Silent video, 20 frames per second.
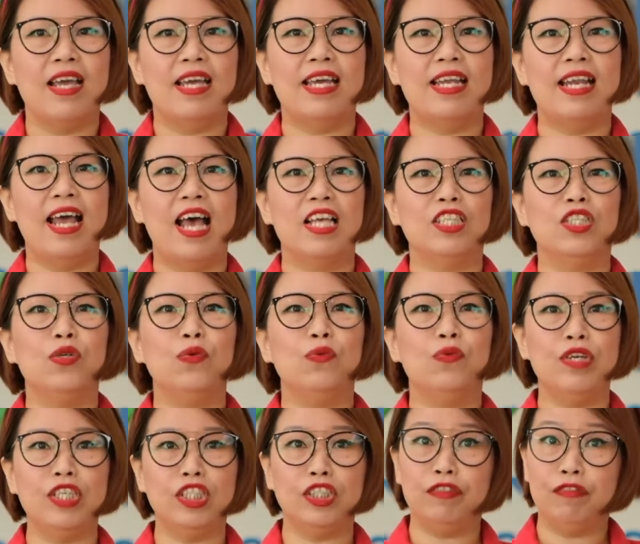It has
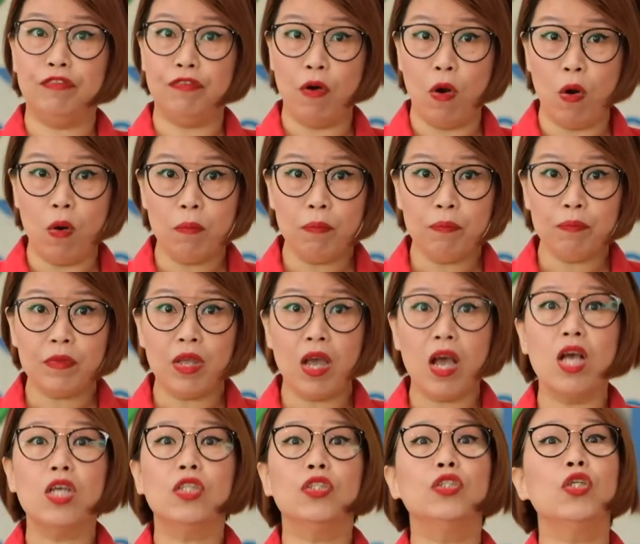rich foam,
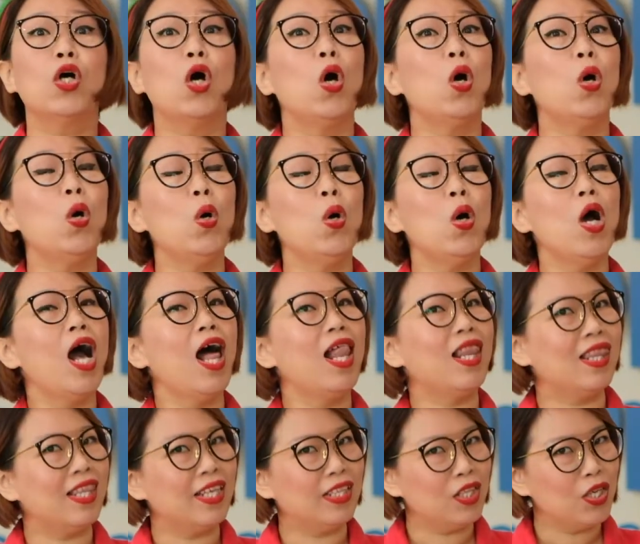so a
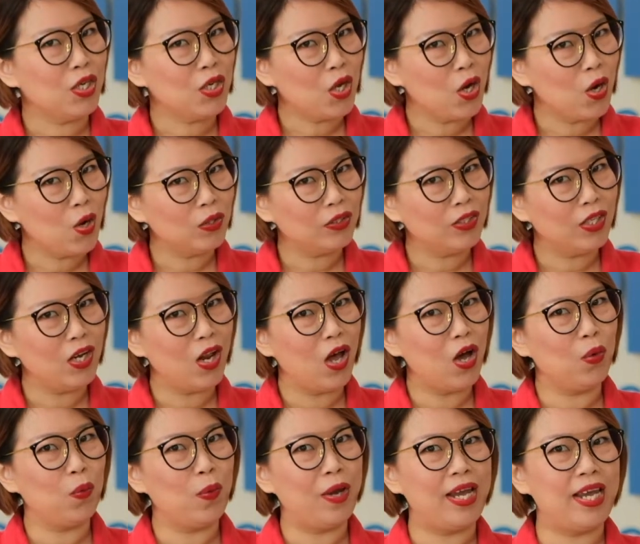little goes a
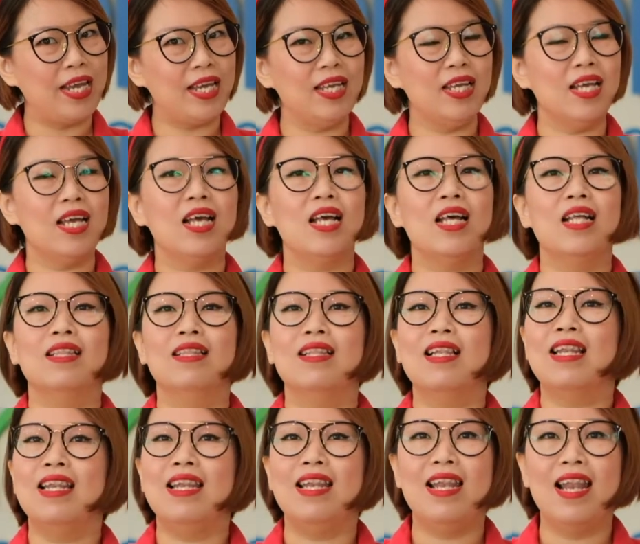long way,
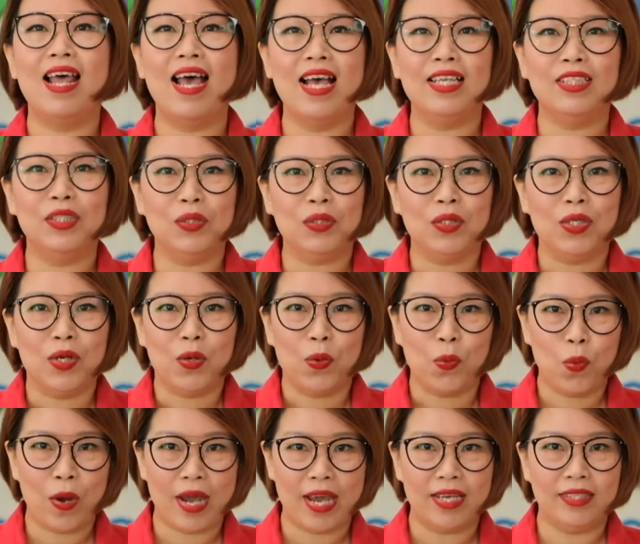less
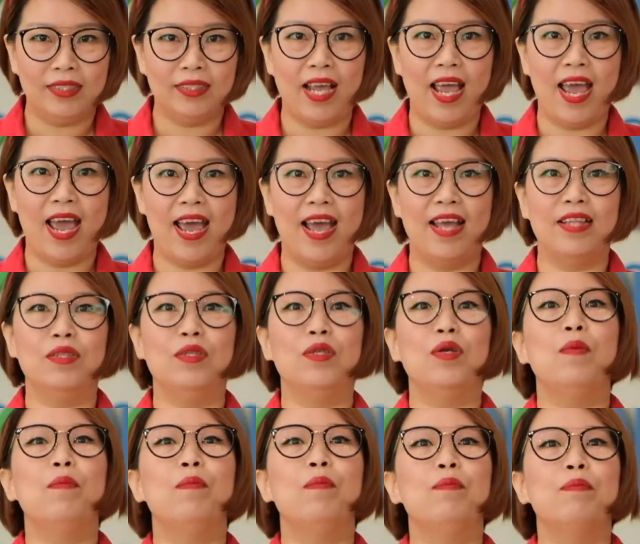waste and
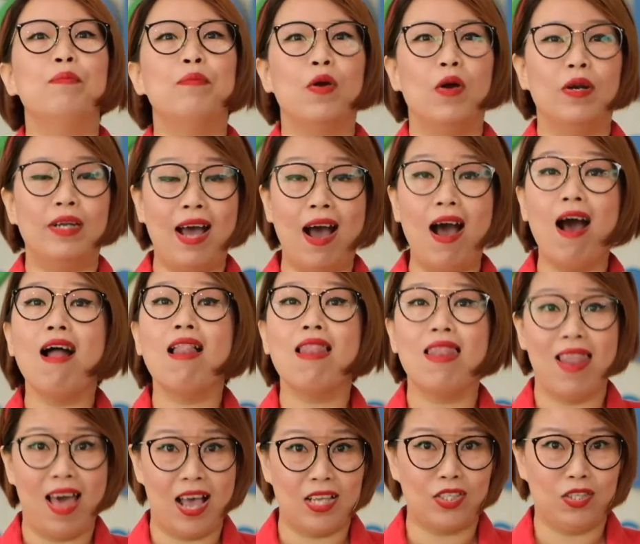product
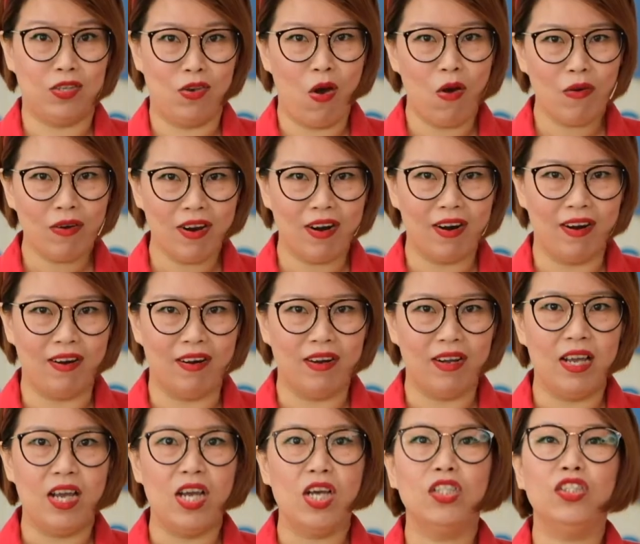lasts longer.
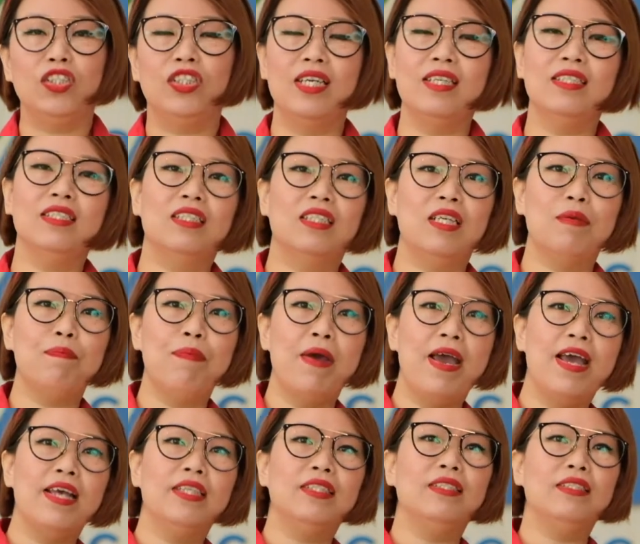Just
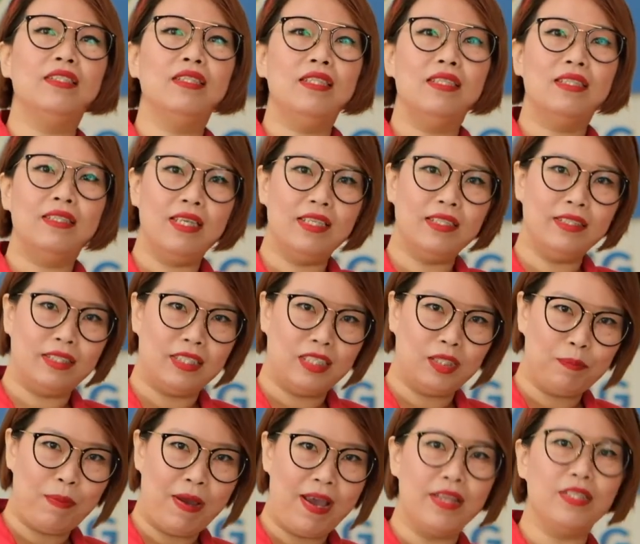dispense
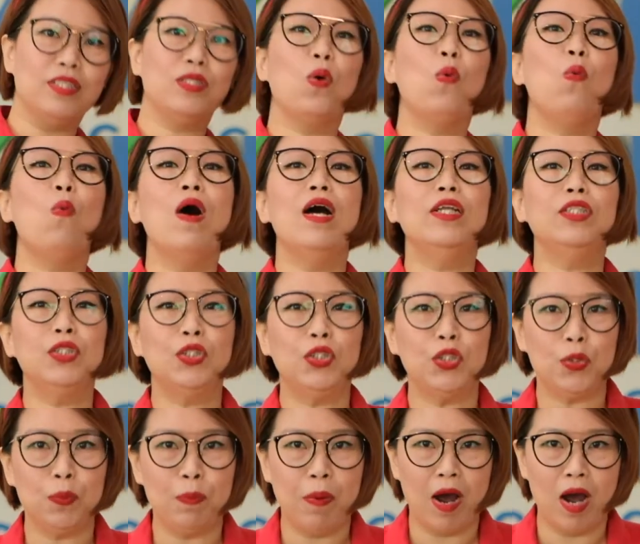1 to
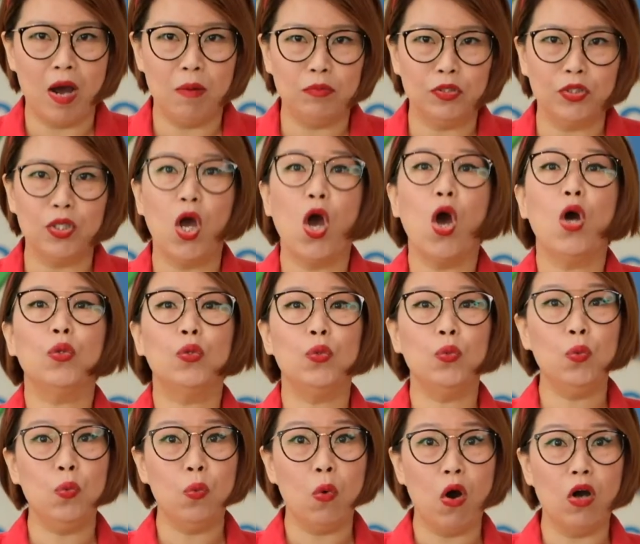2 pumps to
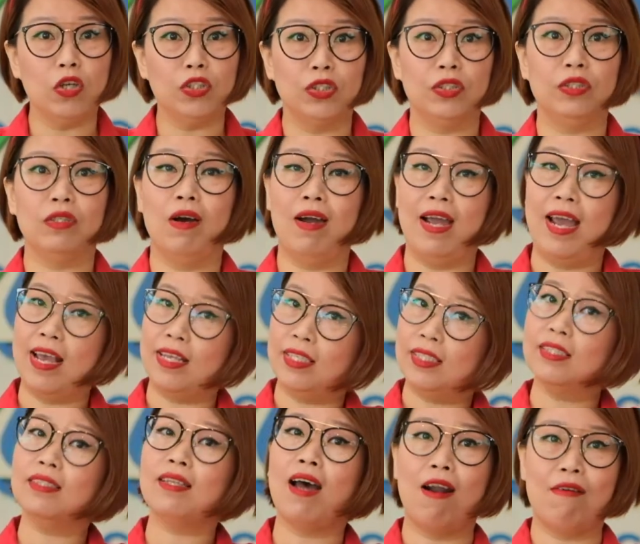wash your
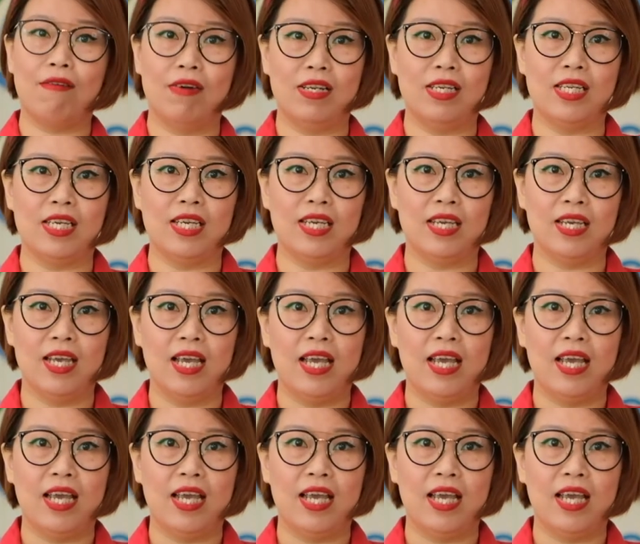hands thoroughly.